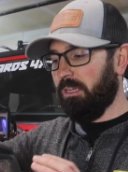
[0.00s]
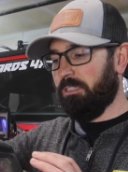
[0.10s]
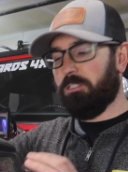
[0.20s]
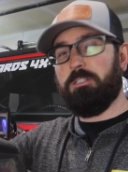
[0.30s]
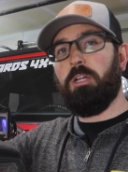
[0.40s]

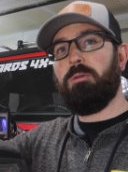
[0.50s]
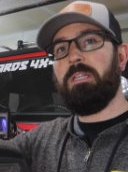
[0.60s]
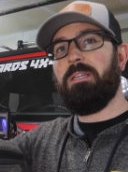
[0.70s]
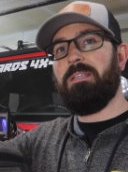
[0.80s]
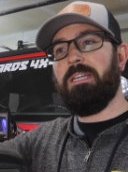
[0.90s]
it's
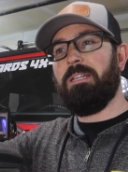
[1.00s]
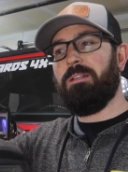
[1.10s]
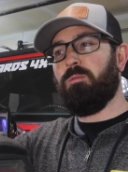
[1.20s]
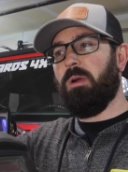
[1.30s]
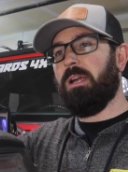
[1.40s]
slowly
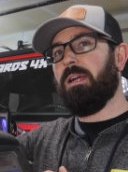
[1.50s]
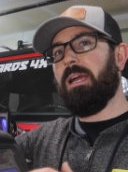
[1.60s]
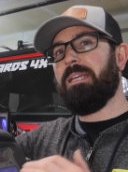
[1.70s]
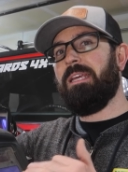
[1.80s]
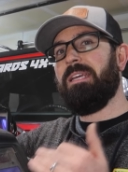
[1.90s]
getting where
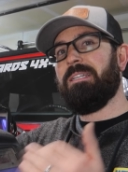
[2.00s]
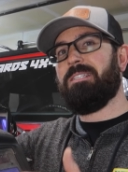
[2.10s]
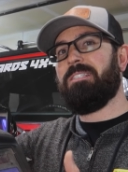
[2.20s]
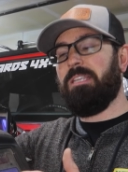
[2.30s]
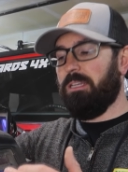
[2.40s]
I can't
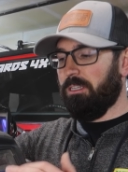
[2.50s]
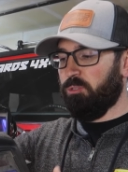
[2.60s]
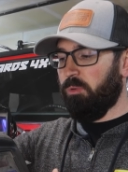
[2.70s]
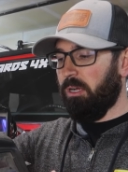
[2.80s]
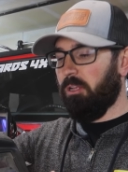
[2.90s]
see as
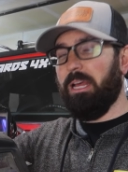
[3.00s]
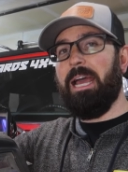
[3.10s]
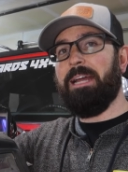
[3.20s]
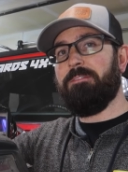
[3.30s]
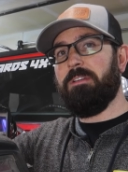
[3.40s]
well
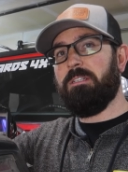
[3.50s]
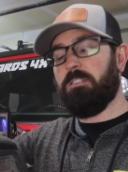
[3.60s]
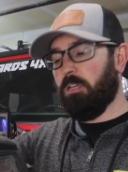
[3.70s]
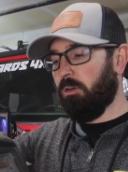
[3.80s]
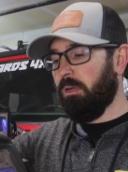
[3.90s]
out of it.
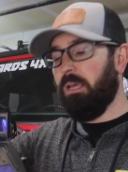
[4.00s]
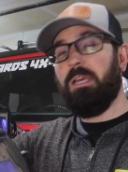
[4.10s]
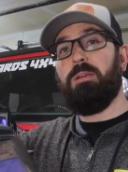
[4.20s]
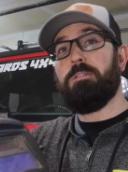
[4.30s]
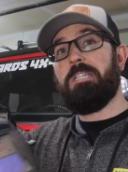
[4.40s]
So
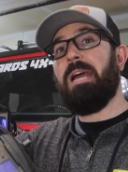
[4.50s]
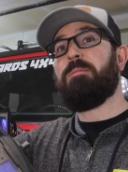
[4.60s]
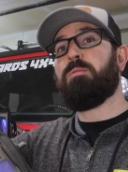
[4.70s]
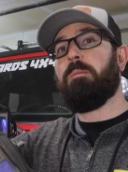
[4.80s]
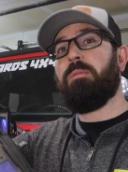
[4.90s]
it was time
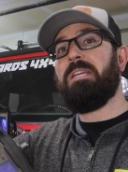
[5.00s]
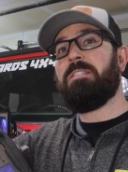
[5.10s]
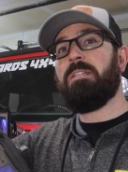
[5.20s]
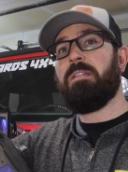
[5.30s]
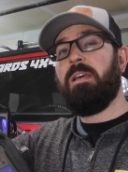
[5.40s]
to replace
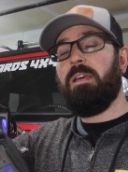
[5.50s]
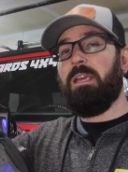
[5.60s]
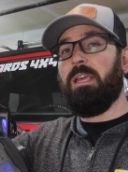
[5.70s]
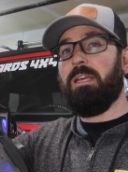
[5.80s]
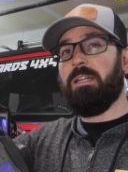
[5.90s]
it.
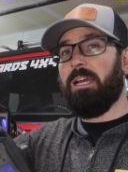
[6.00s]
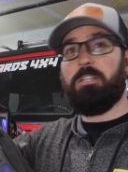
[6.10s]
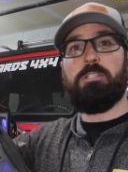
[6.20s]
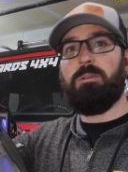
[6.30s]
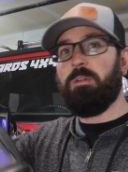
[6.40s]
And I
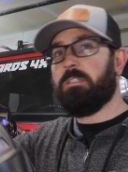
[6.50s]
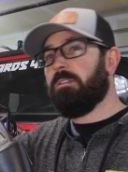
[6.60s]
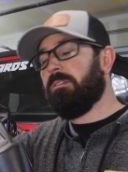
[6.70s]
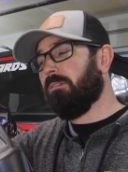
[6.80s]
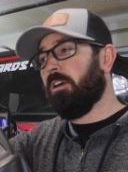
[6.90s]
actually went
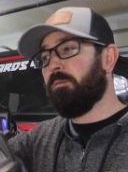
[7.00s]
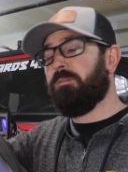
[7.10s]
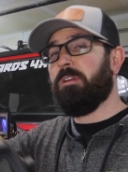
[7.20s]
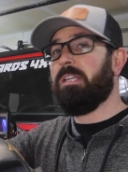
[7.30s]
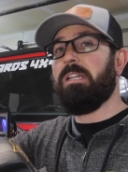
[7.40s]
to Harbor
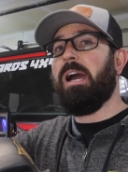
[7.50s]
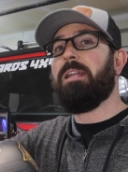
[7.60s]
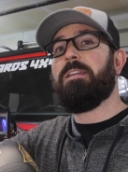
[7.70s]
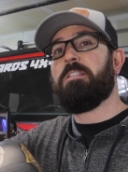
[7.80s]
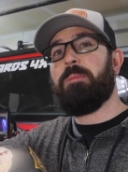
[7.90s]
Freight
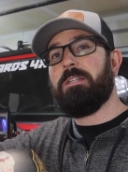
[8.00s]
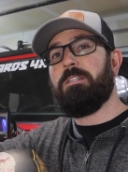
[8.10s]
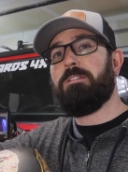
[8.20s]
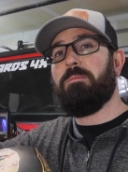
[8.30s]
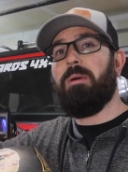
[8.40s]
not
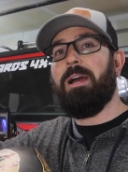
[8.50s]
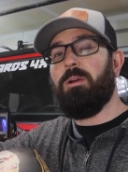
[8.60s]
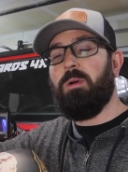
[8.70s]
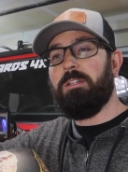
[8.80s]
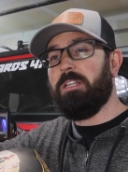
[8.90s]
expecting to buy a
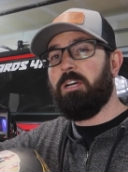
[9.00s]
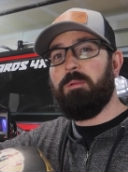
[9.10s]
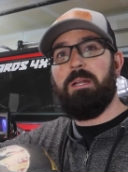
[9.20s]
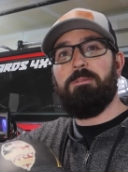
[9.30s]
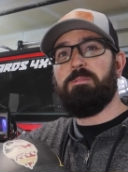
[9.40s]
welding
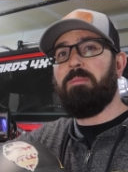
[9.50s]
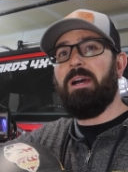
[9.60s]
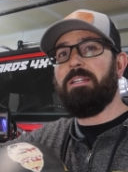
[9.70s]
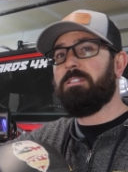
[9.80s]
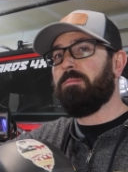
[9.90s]
helmet. I was
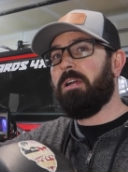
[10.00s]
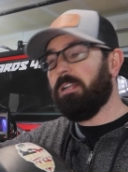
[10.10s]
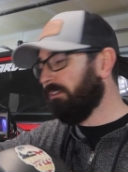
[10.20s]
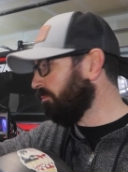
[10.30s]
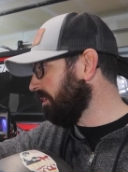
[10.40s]
buying some
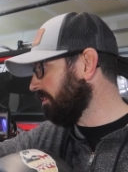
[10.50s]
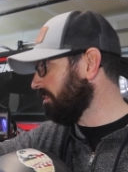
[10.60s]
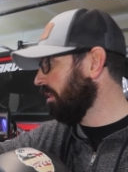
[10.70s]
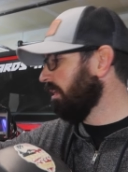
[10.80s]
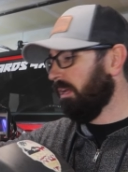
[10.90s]
cutoff
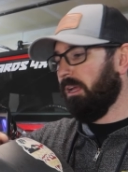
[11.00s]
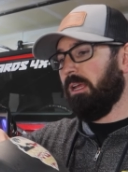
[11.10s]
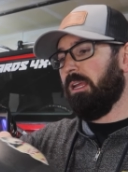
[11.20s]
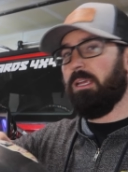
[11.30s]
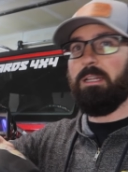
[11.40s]
wheels,
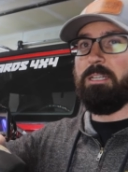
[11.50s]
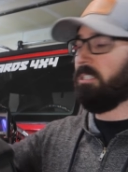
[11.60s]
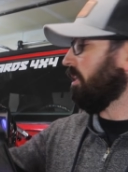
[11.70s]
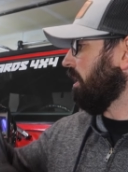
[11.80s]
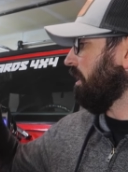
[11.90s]
and I
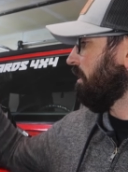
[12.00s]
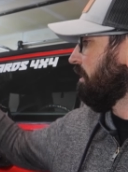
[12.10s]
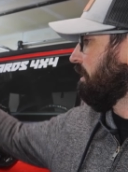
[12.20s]
saw